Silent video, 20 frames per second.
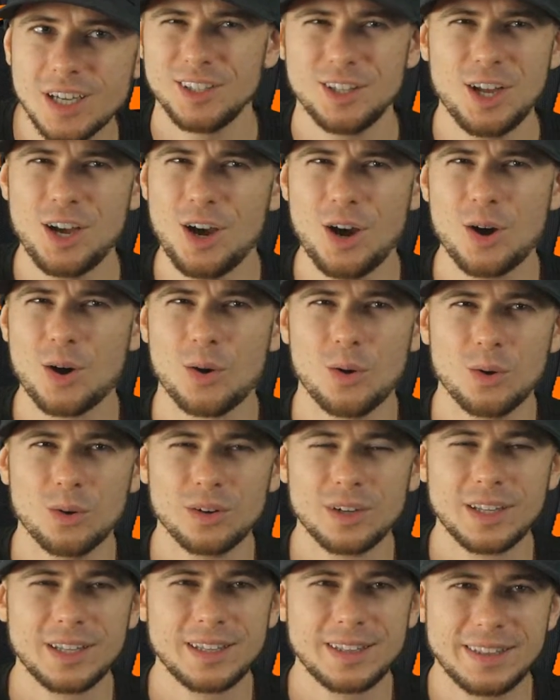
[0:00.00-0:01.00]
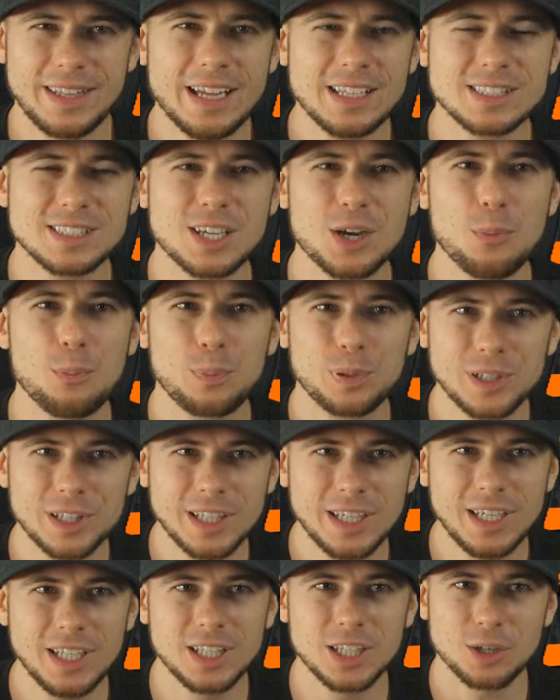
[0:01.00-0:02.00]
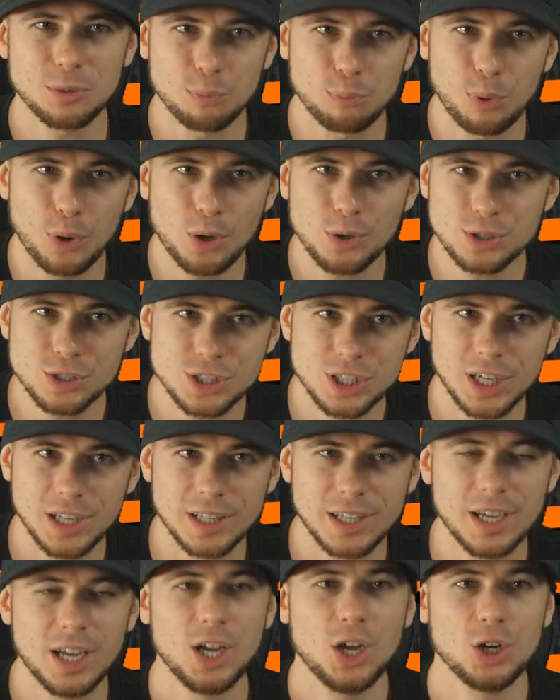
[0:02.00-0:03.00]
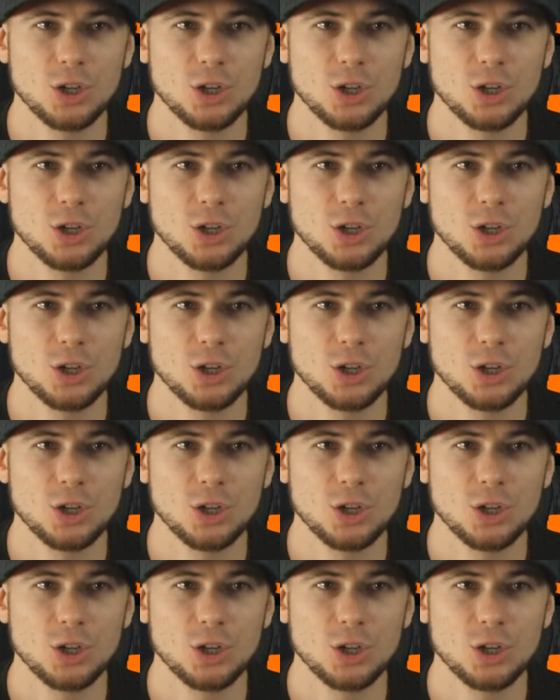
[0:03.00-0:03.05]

No, that's complete bullshit.